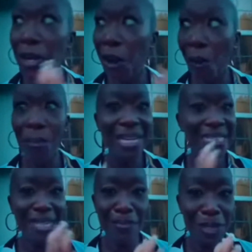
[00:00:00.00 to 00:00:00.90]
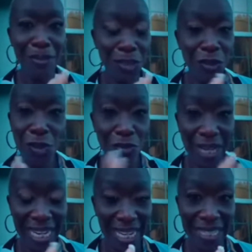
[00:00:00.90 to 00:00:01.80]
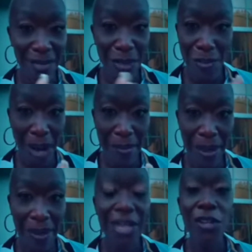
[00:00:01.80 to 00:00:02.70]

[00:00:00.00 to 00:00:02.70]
nobody stepped up to choose to run against him in the primary.